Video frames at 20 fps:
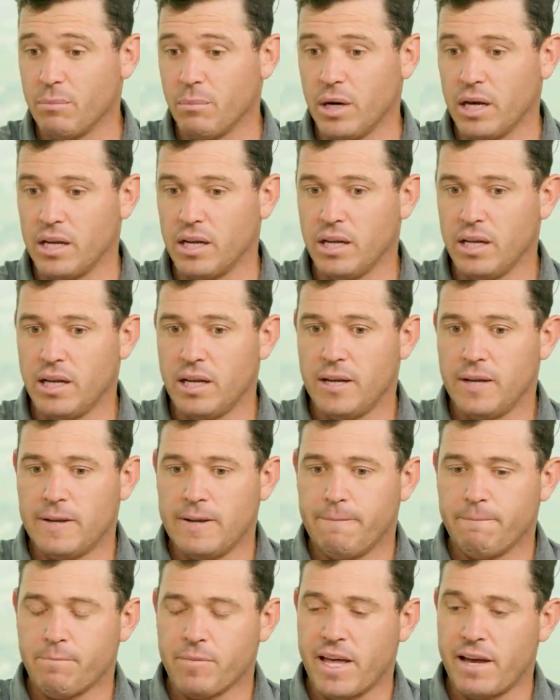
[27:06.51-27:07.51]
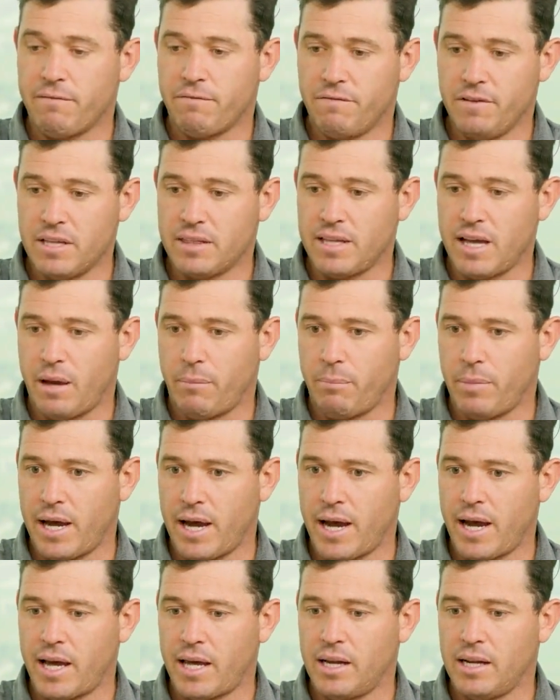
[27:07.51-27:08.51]
But that 5th at
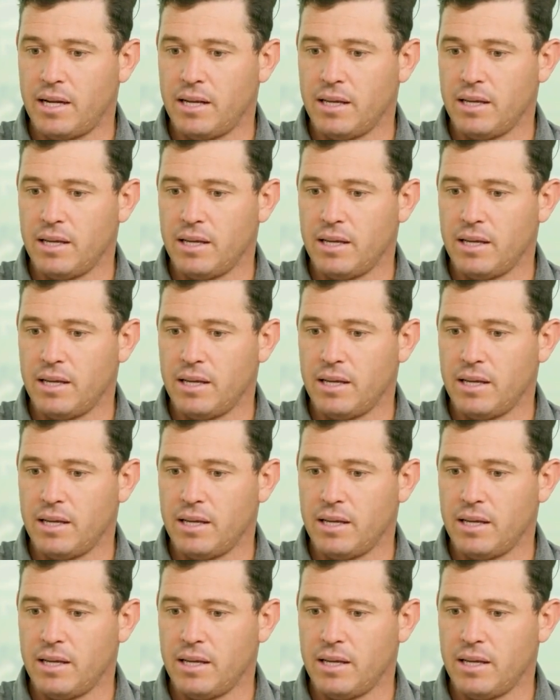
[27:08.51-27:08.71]
bat,